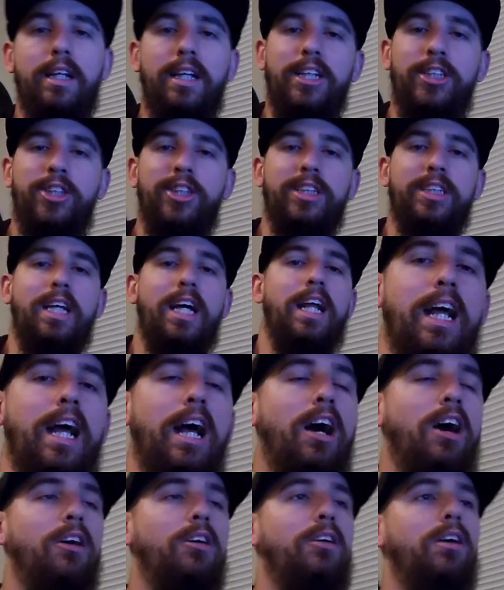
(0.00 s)
That's just of
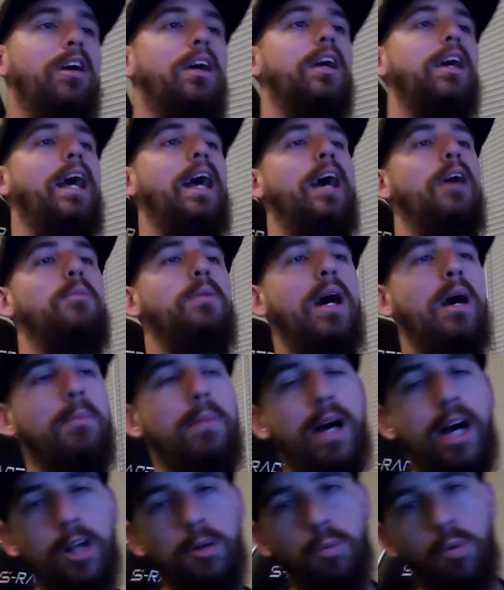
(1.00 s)
how my
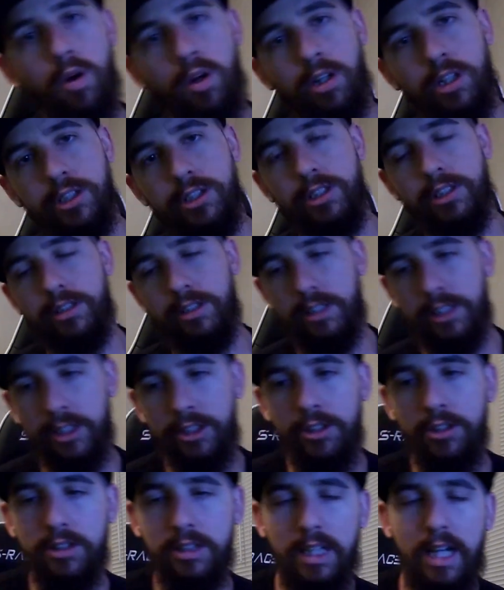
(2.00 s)
mind works
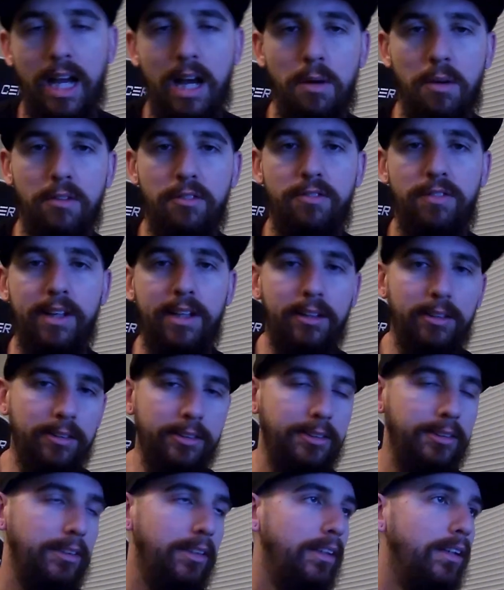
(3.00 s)
and usually how it
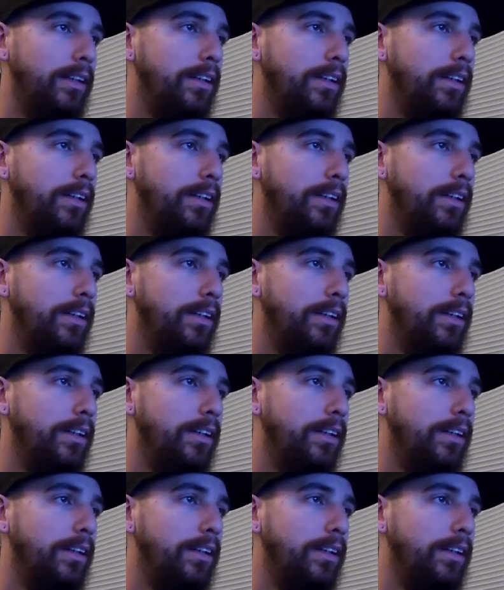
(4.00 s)
feels.